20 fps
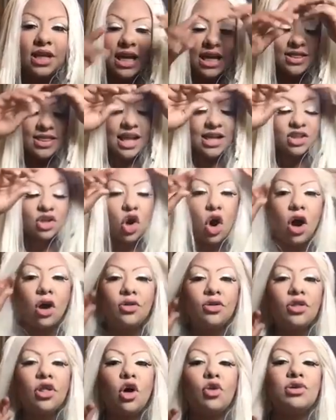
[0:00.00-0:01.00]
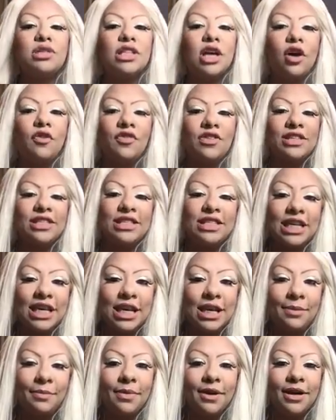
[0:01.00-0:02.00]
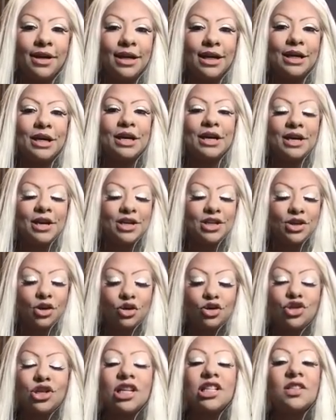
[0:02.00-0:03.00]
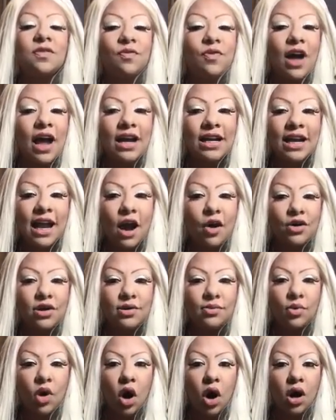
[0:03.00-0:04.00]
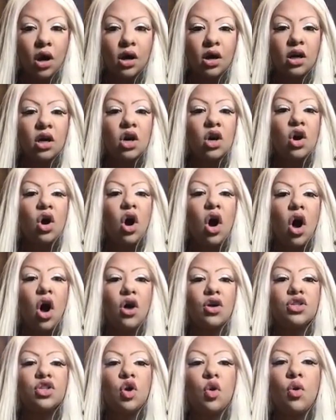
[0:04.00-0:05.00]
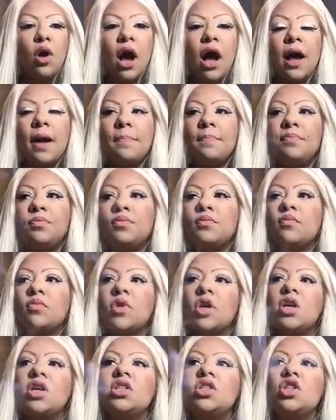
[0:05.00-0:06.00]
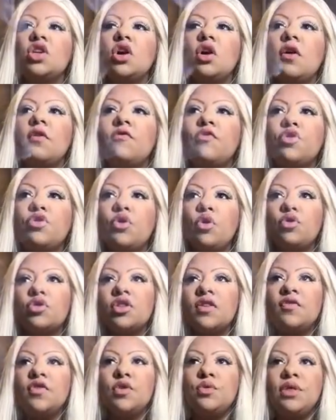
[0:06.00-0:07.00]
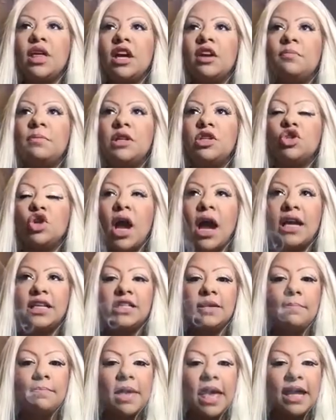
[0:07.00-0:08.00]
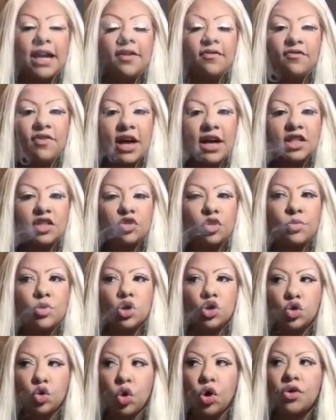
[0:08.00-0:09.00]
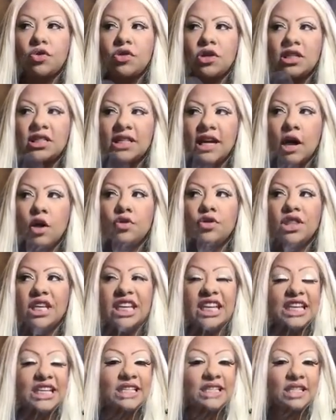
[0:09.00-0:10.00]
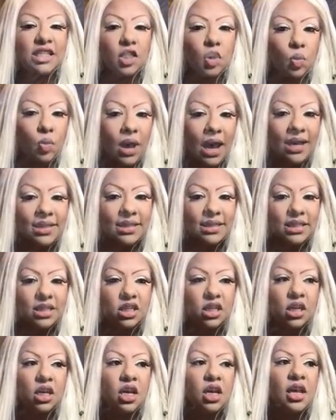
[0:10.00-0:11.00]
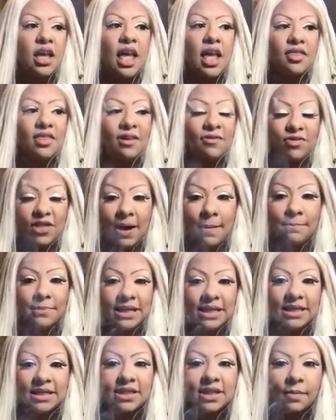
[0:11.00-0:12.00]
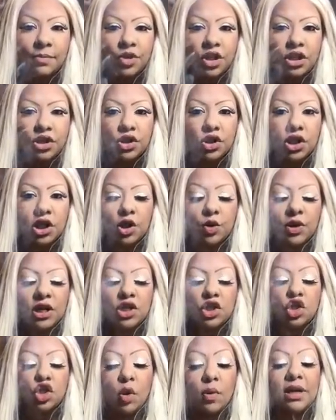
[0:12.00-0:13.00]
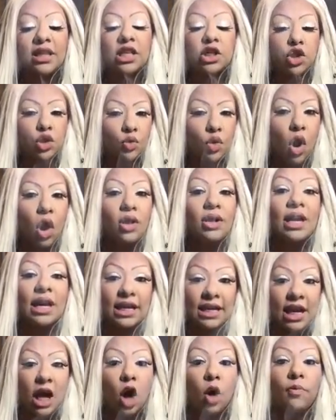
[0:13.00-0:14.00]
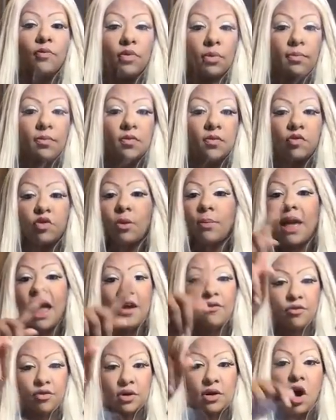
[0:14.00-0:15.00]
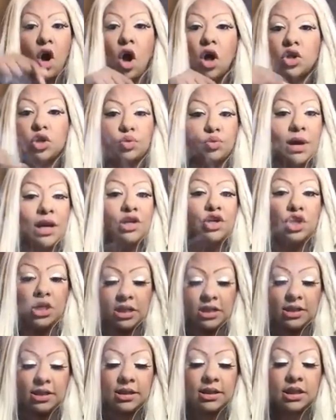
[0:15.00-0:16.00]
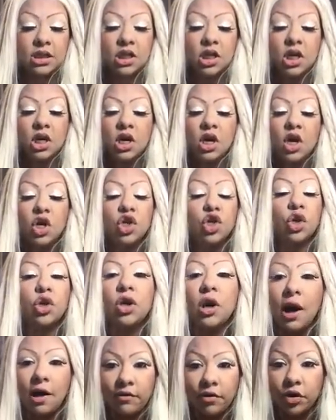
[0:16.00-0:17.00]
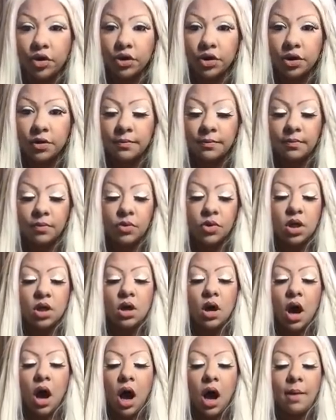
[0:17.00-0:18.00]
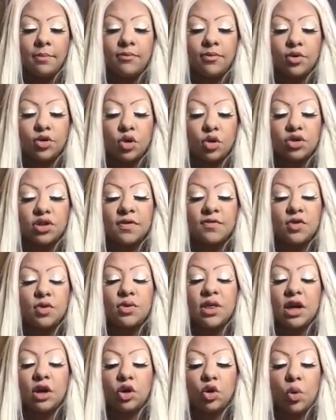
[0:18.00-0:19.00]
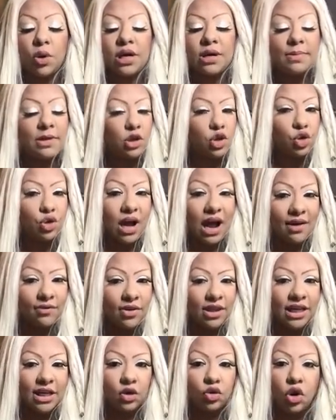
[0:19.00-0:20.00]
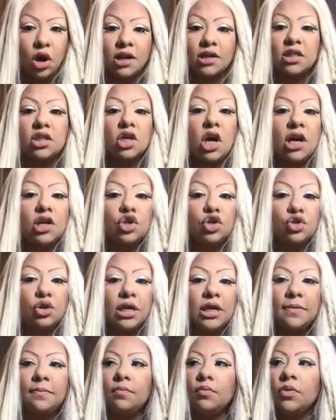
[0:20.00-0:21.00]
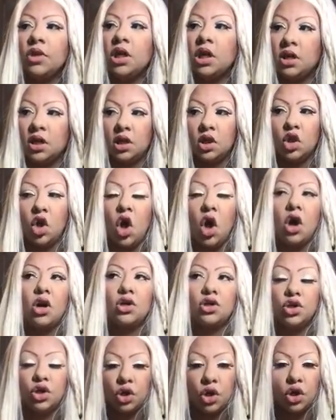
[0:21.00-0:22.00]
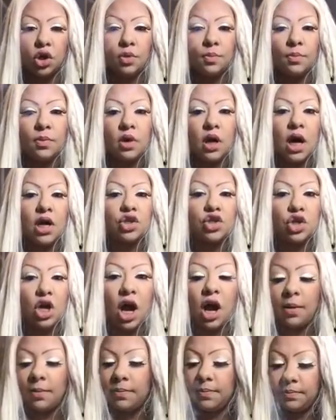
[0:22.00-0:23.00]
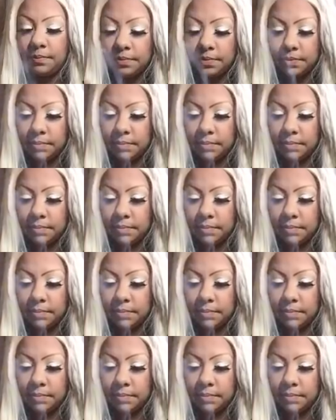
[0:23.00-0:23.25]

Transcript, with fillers: it, that's called low self-esteem. You're just fine how you are. Also, um, for those of you that have been trying to manifest from the north, the south, the east, and the west, if that means something to you, it's showing that you are getting help from from every, all directions. You're covered. Um, for those of you that are going to be traveling cross country, long term, a job